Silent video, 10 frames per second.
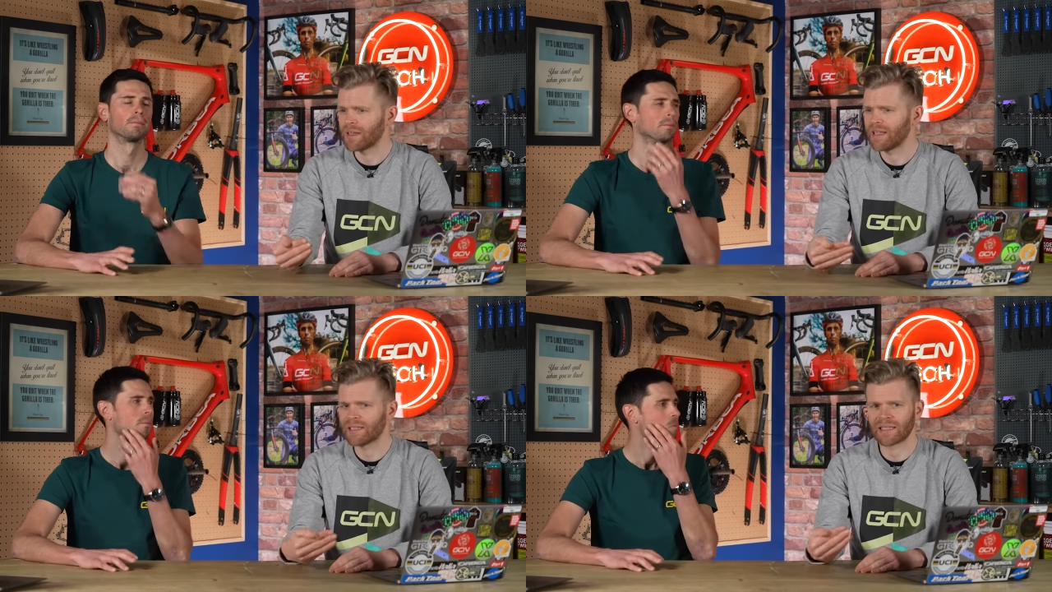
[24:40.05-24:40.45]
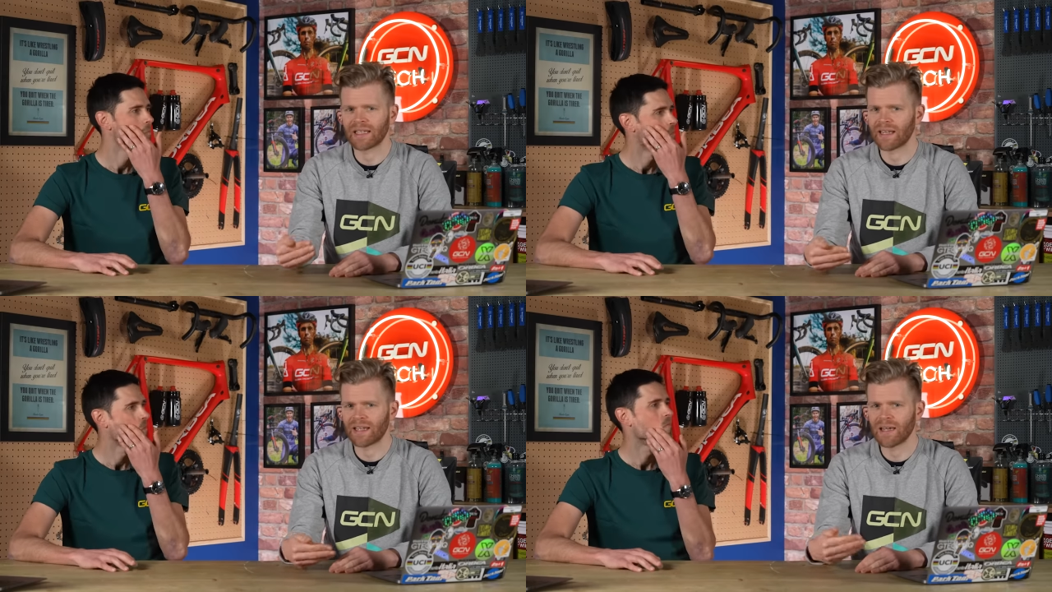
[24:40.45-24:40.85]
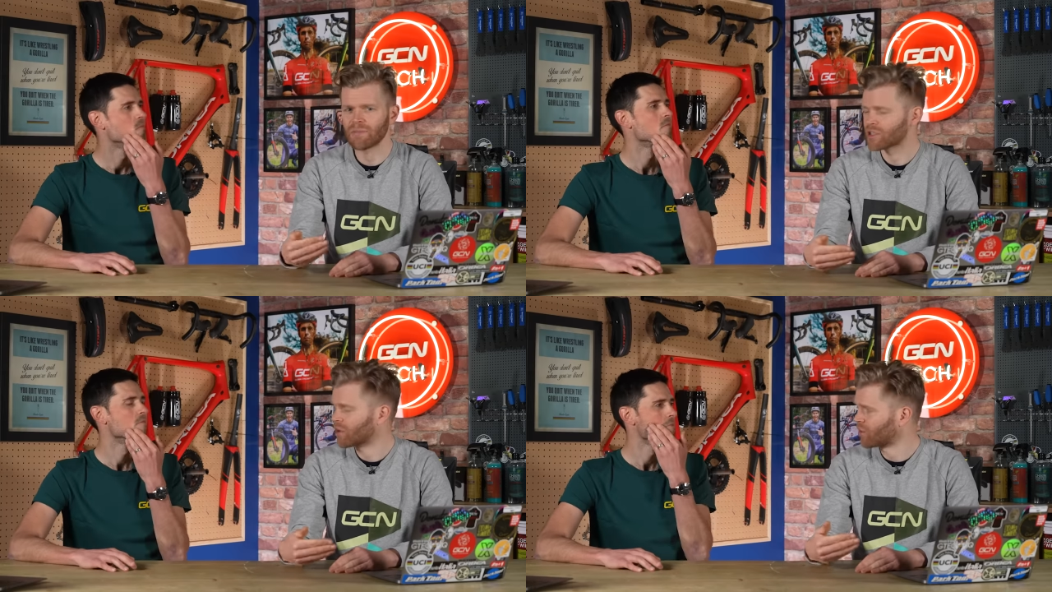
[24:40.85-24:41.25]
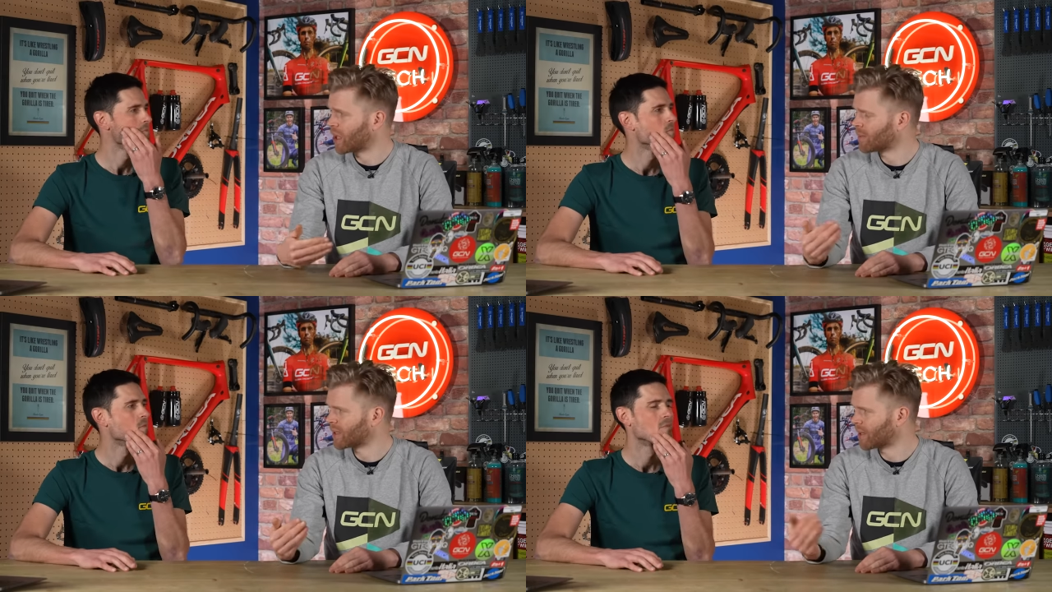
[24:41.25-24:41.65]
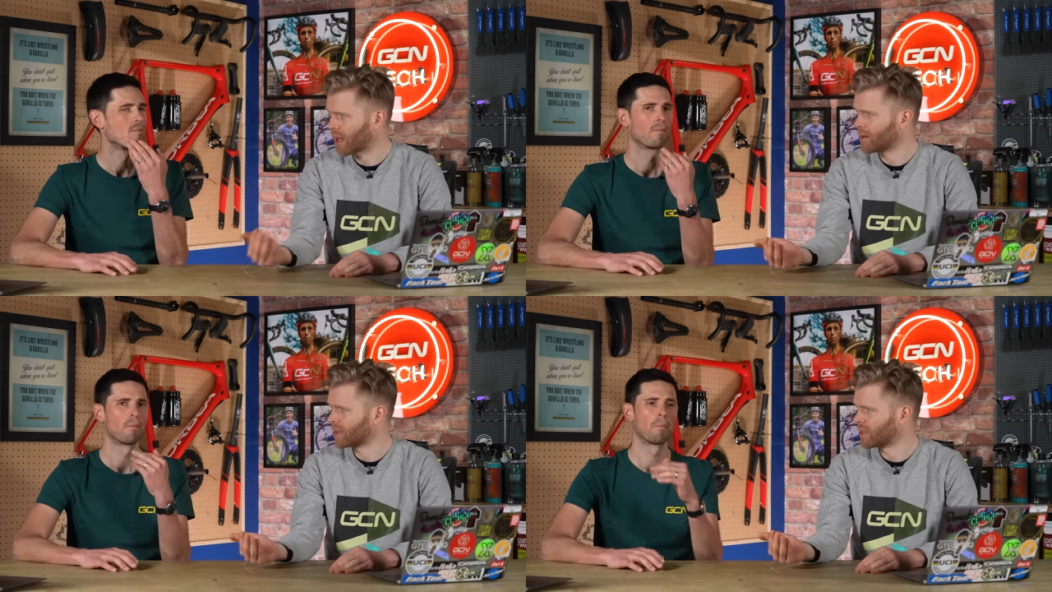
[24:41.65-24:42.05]
Speaker 1: they keep just sort of coming and
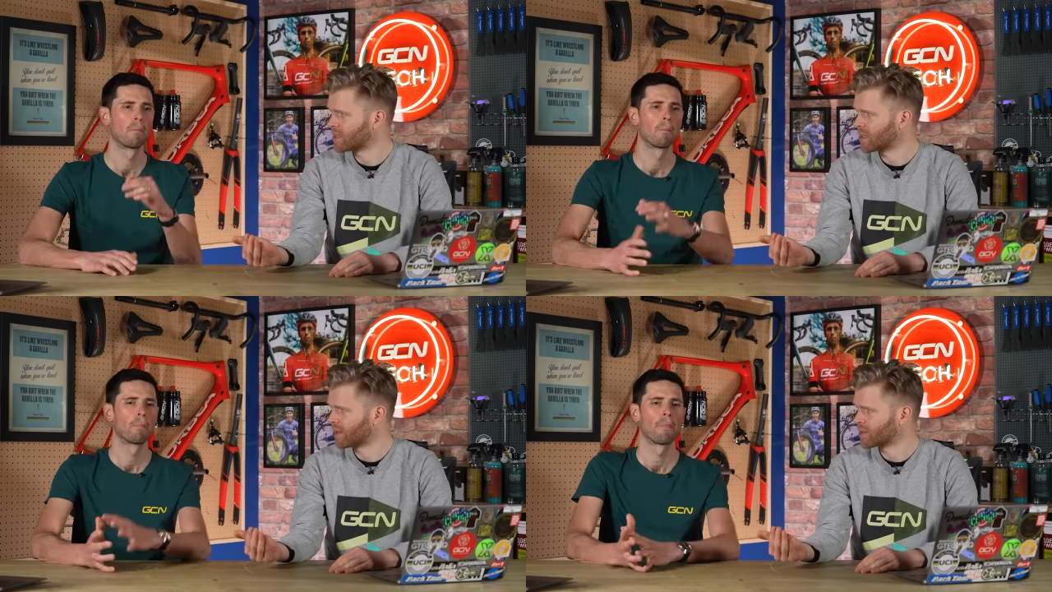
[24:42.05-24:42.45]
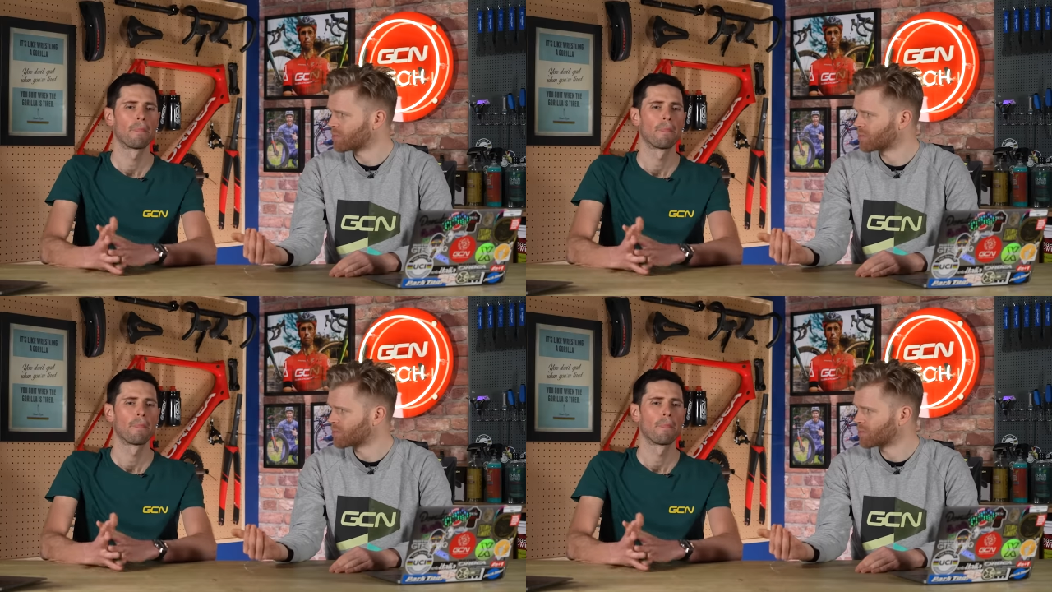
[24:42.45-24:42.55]
going, these things,